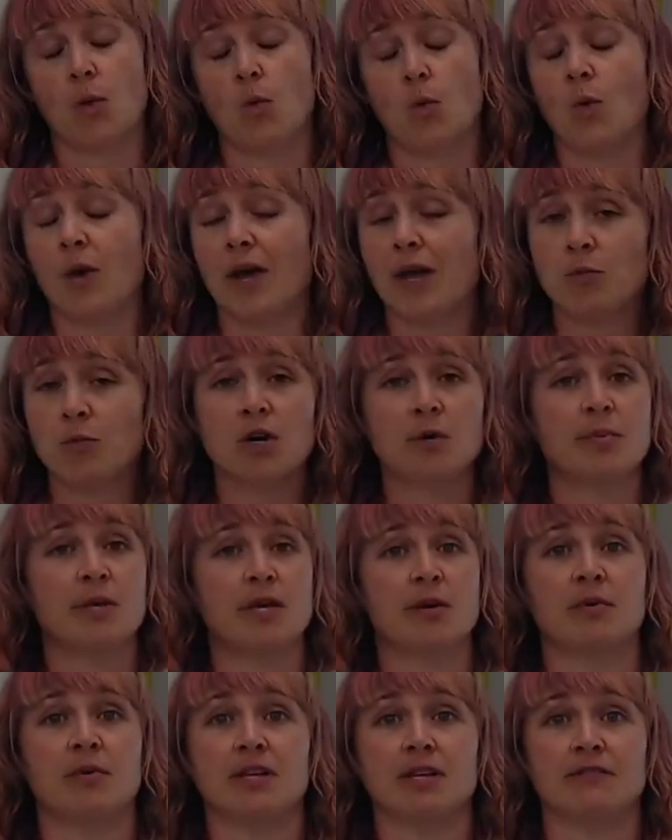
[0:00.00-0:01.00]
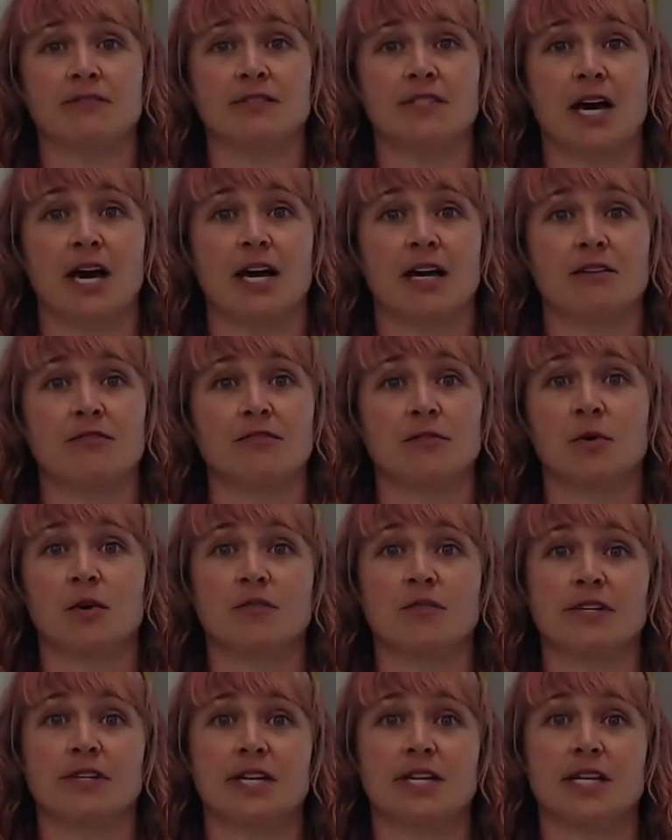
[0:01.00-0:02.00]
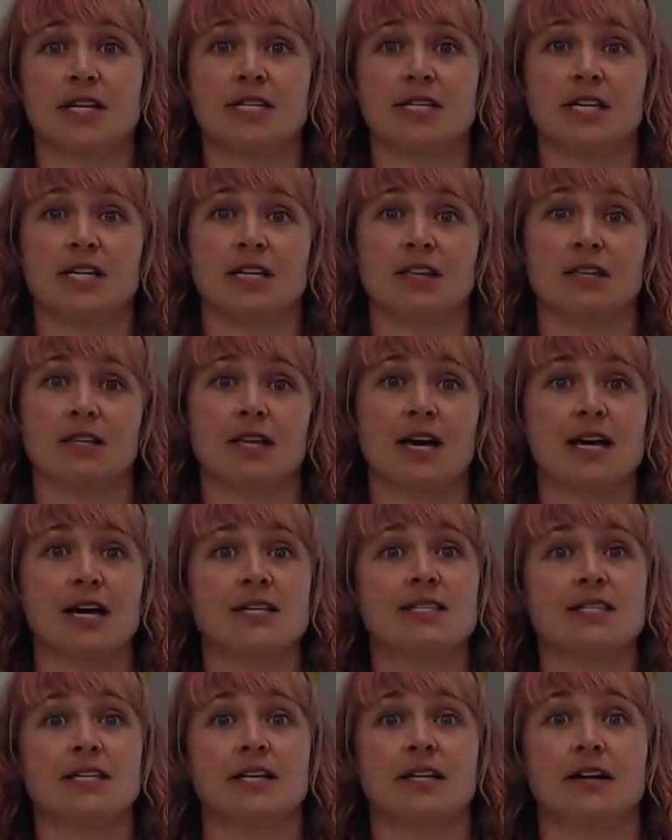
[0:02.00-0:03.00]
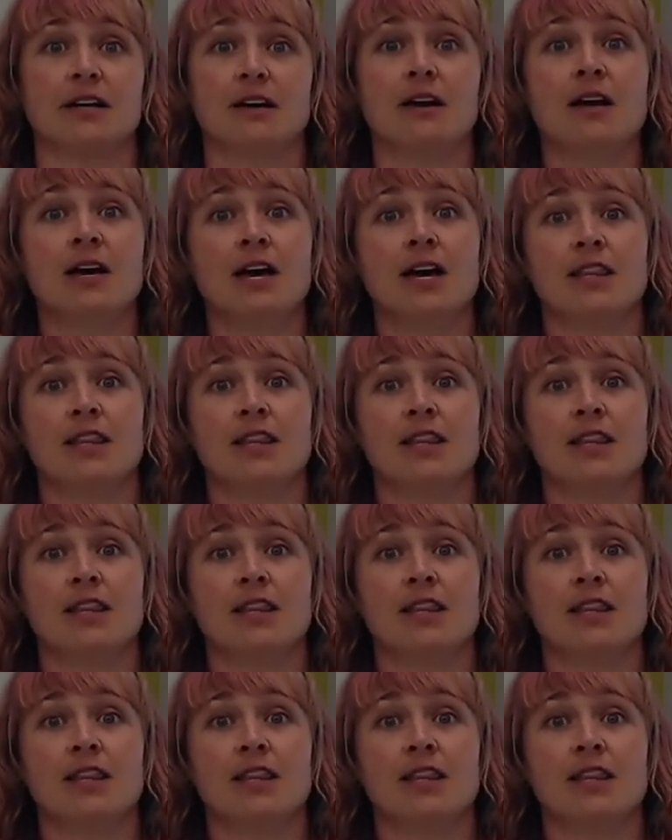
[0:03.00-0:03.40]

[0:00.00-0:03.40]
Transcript: Way more people have died from COVID-19 in the last year